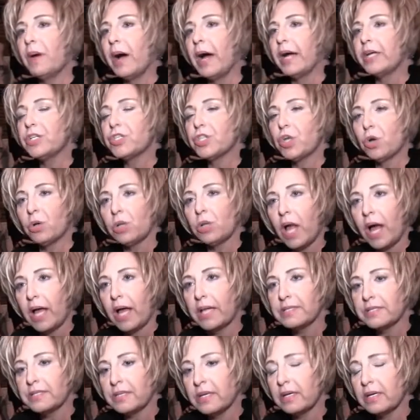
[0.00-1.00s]
by Joe
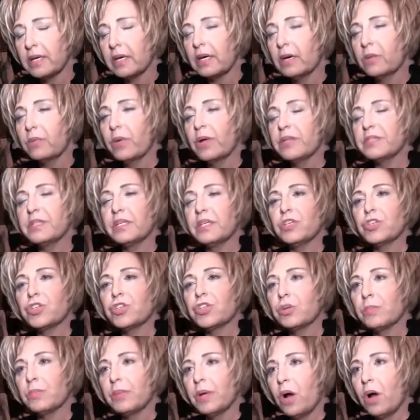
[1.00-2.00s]
Lanza, a resident of
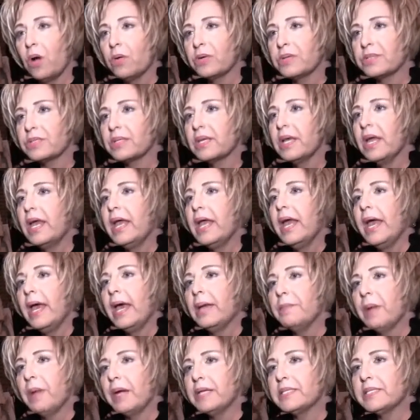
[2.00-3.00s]
Sherman Oaks,
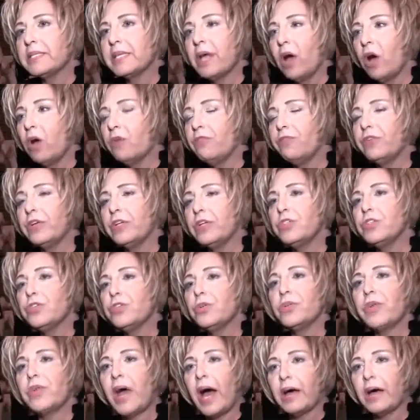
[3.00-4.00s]
and myself in
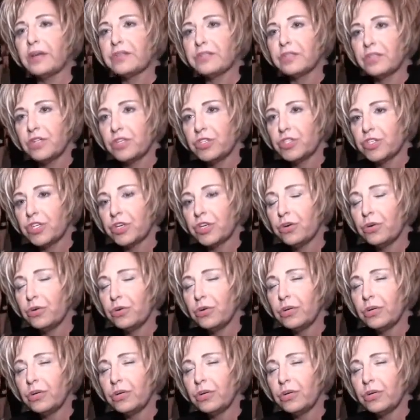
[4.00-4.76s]
2002.